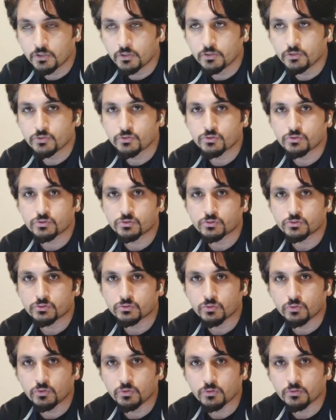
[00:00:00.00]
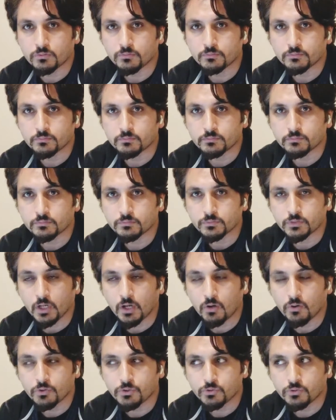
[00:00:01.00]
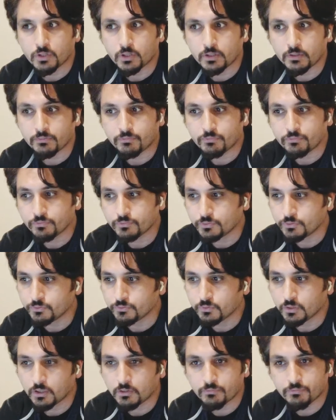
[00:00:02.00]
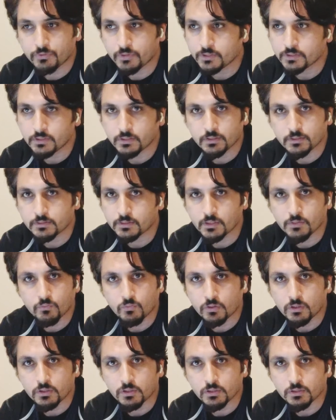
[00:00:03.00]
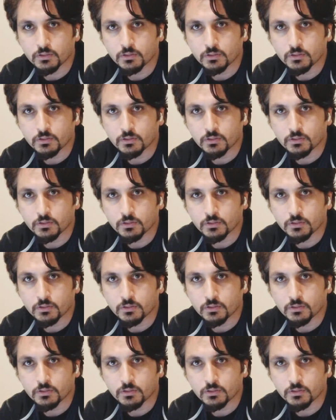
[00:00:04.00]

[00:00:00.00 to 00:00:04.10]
so now you are facing the same world.